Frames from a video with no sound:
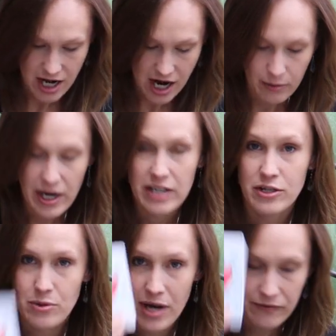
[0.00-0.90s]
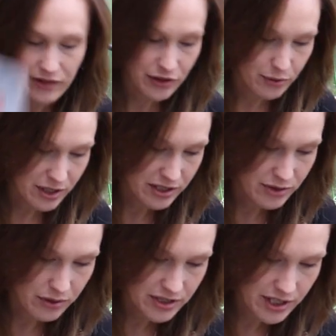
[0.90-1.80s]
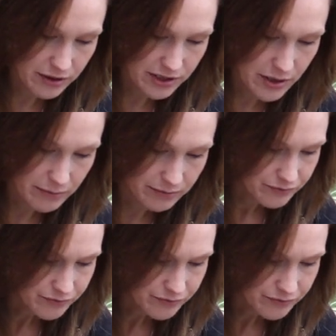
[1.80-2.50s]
Uh, we do have the Three of Swords here too.